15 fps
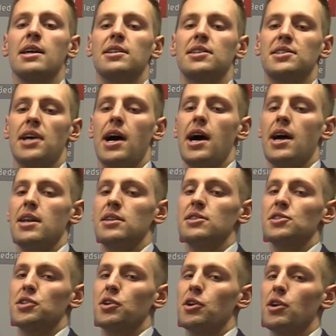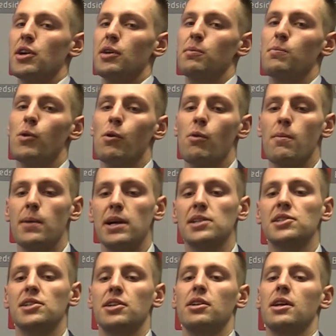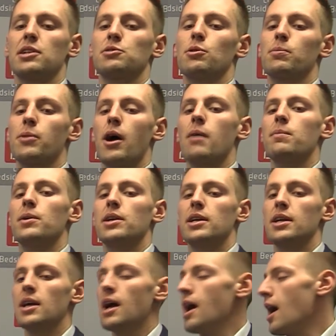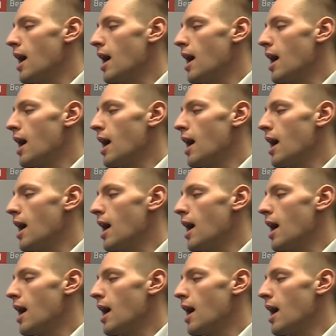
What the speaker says: design, securing more robust intellectual property,